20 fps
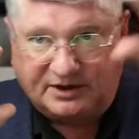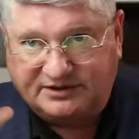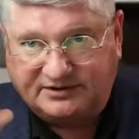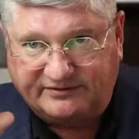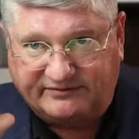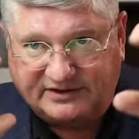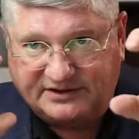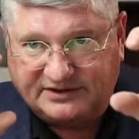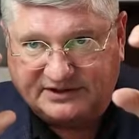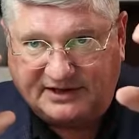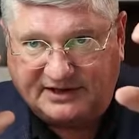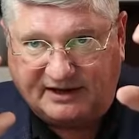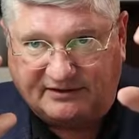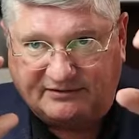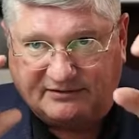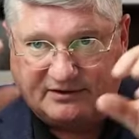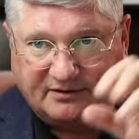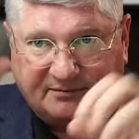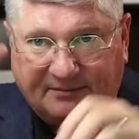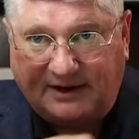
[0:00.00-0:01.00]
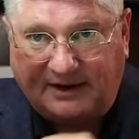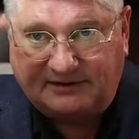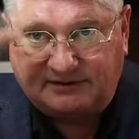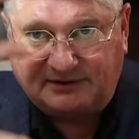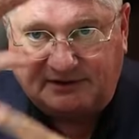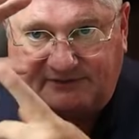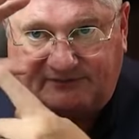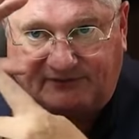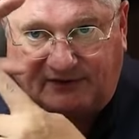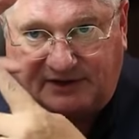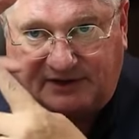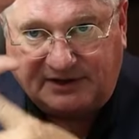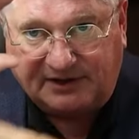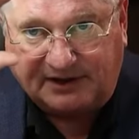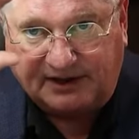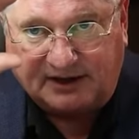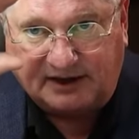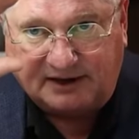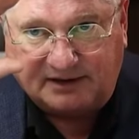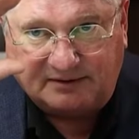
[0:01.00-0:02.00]
a bunch of it together to make this
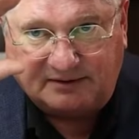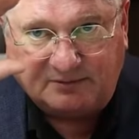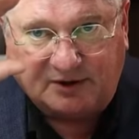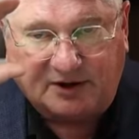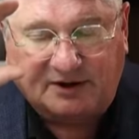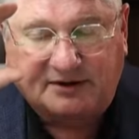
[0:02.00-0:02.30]
funky NAD